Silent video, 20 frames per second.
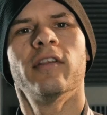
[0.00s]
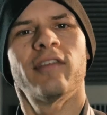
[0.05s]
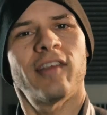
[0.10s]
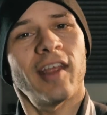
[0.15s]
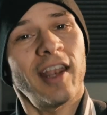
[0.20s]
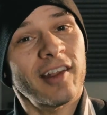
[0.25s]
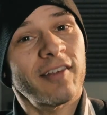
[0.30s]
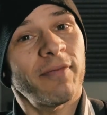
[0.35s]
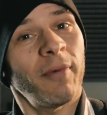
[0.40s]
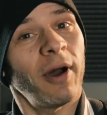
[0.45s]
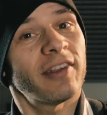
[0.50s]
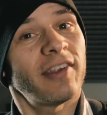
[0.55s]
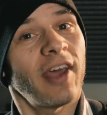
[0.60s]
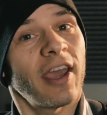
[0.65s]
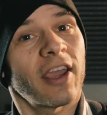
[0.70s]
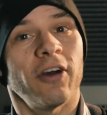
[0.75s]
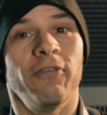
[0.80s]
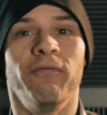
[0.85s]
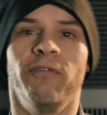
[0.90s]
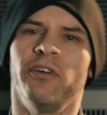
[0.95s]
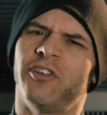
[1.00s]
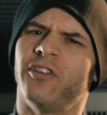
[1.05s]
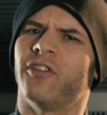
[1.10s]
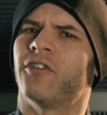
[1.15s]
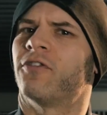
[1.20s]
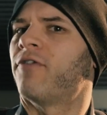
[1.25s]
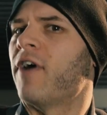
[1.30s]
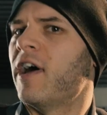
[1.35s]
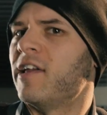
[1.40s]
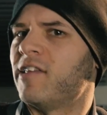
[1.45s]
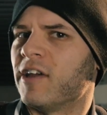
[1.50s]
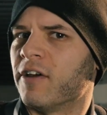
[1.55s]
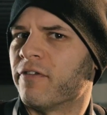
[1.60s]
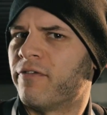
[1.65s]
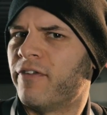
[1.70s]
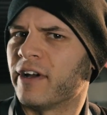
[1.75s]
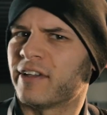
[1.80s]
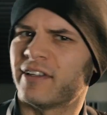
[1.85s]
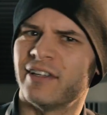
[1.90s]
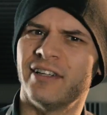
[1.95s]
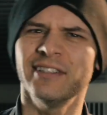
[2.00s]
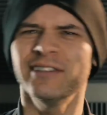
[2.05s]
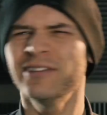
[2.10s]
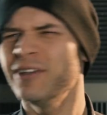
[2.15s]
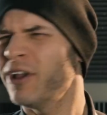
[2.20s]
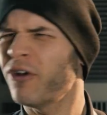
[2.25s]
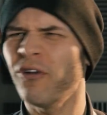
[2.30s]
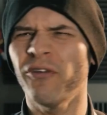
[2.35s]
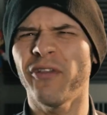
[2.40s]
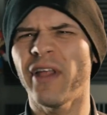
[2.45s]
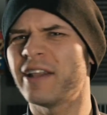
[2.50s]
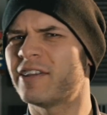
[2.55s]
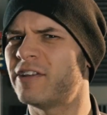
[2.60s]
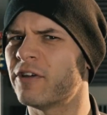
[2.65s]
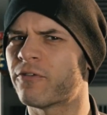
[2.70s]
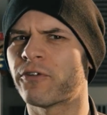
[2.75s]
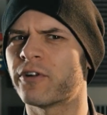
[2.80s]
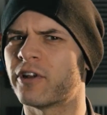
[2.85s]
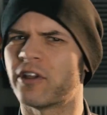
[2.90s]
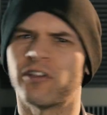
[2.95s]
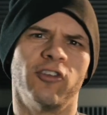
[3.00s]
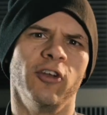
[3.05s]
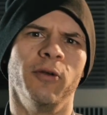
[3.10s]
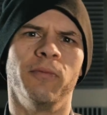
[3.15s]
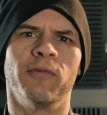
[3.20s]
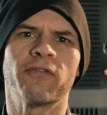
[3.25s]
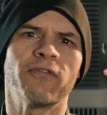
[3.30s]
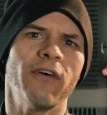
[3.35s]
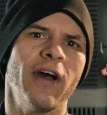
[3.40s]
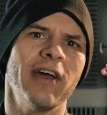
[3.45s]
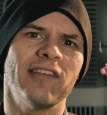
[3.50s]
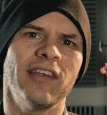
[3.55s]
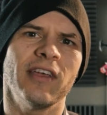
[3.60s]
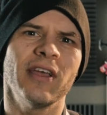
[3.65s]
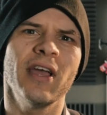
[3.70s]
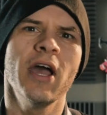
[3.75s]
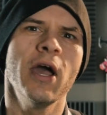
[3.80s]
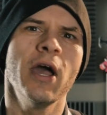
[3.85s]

So that's my take on Vision's phasing effect. Not all that different to Zoom's phasing,